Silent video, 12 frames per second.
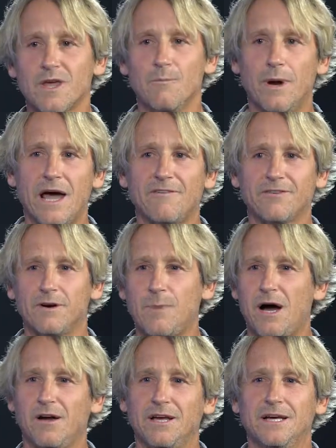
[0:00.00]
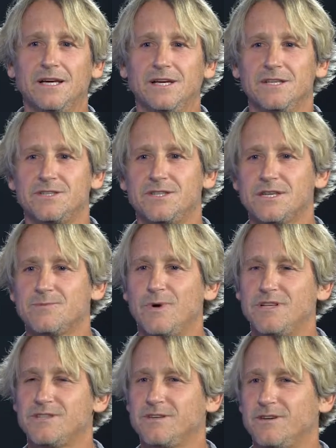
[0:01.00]
But after about six
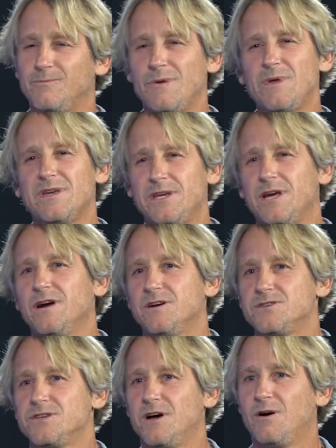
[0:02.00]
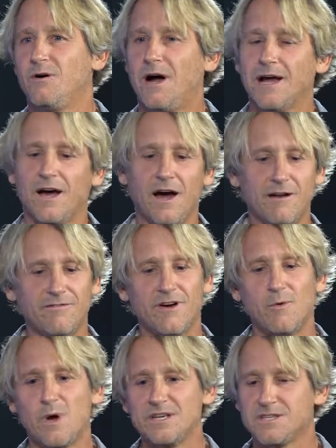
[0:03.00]
months or maybe a year or so, I kind of
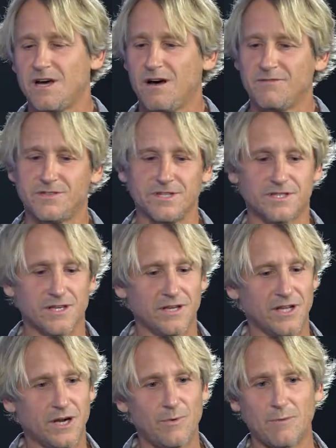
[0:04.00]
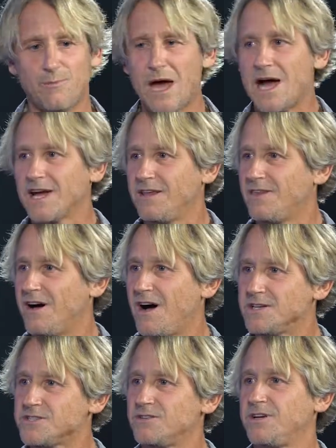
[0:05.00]
found myself just a little bit back in the
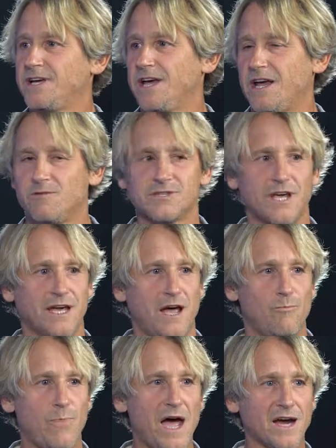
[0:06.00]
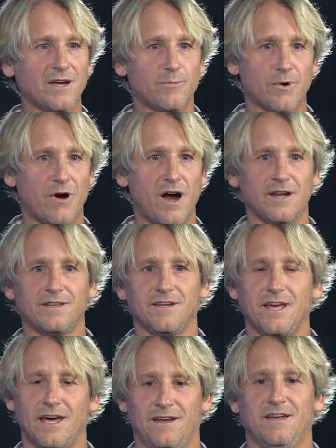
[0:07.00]
hustle again. I was like, I'm back in product
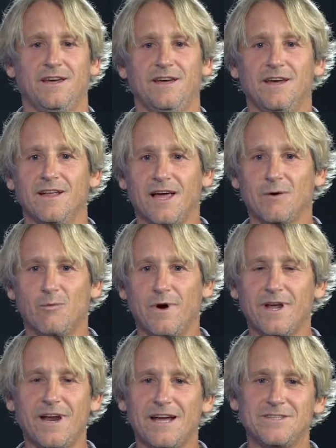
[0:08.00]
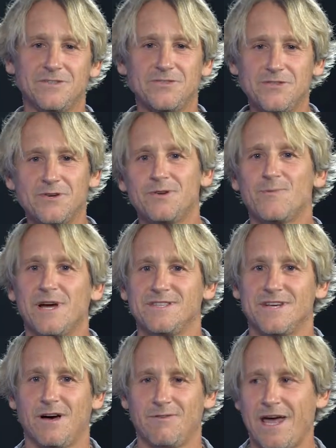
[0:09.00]
again. Like, what did I just do to
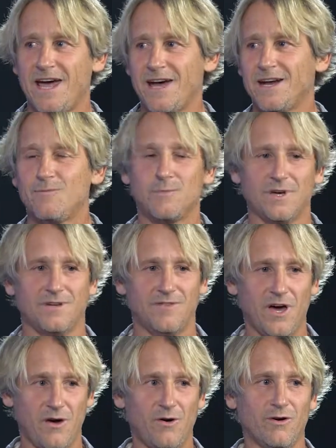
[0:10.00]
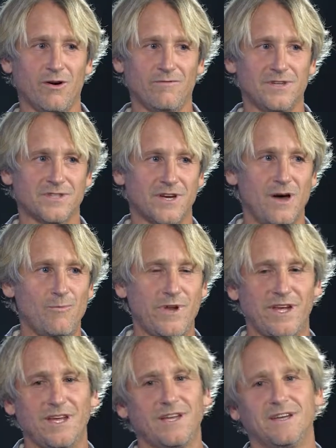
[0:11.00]
myself? And I'm the, the owner of this
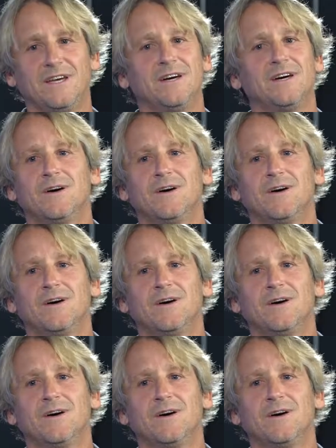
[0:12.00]
company, and